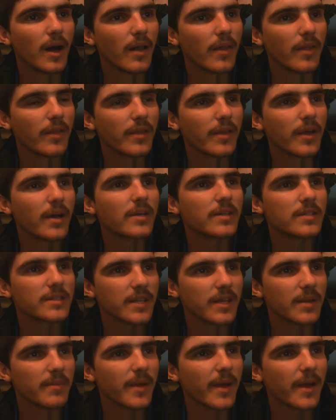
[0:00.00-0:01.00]
the young
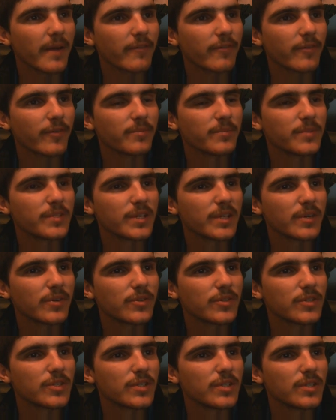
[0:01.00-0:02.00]
centre-back from
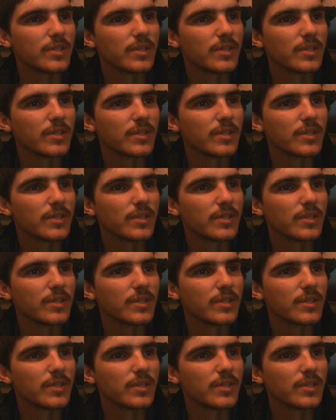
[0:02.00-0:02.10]
Singleton,